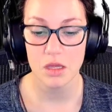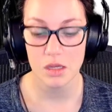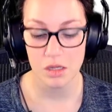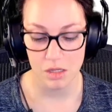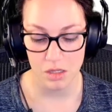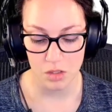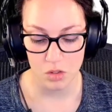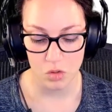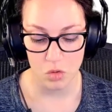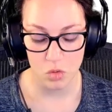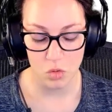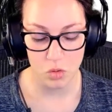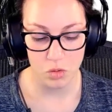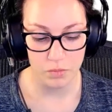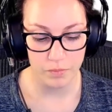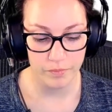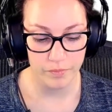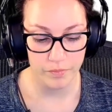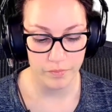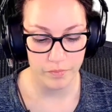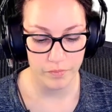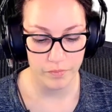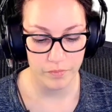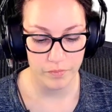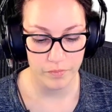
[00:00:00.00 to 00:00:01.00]
Cool.
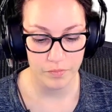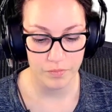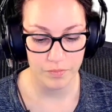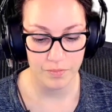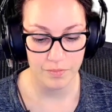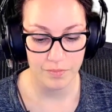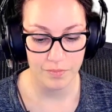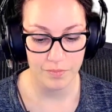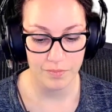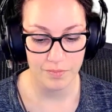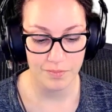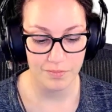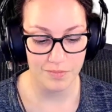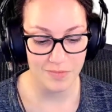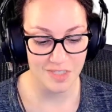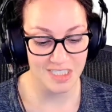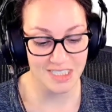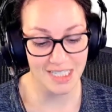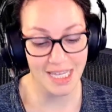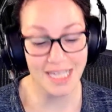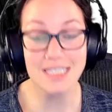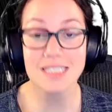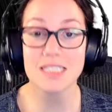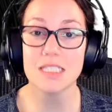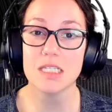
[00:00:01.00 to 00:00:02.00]
Does
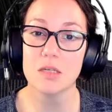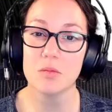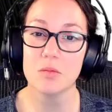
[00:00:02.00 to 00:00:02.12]
that seem